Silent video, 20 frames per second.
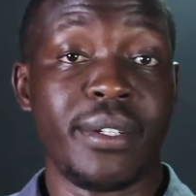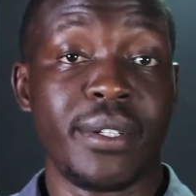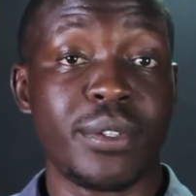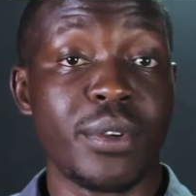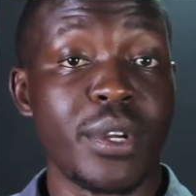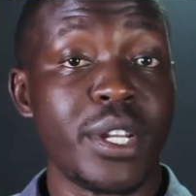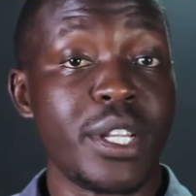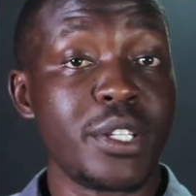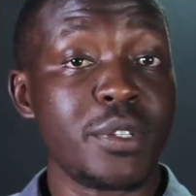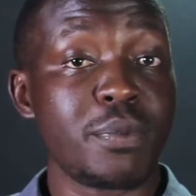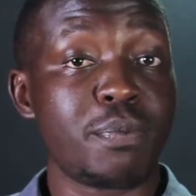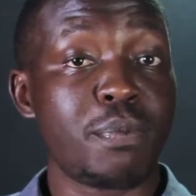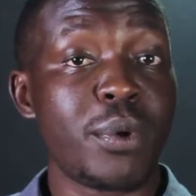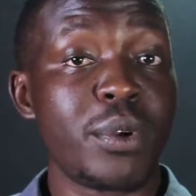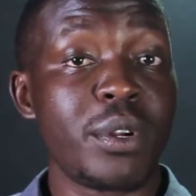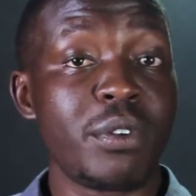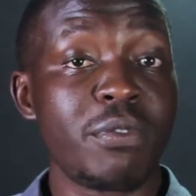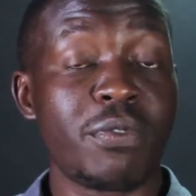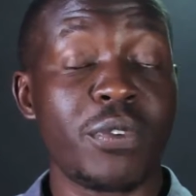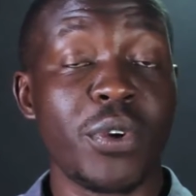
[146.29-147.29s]
So it is
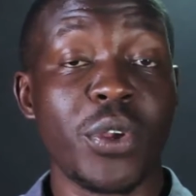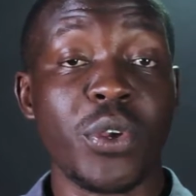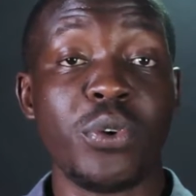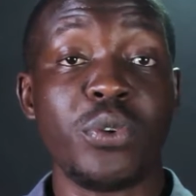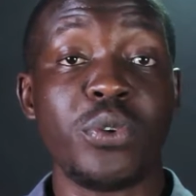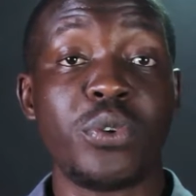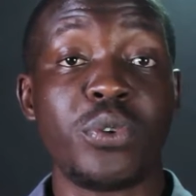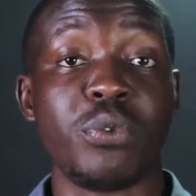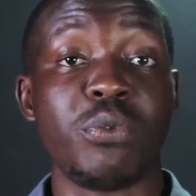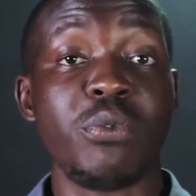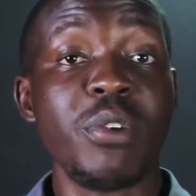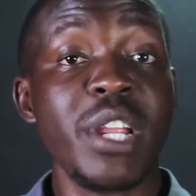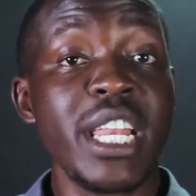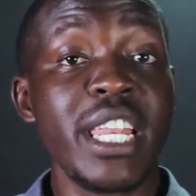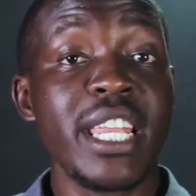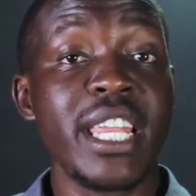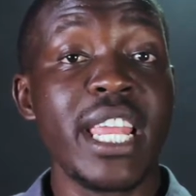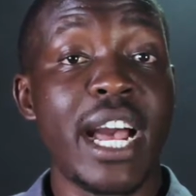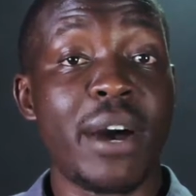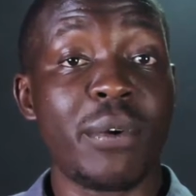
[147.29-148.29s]
important for you to
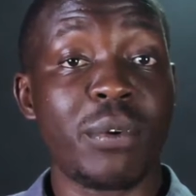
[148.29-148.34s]
really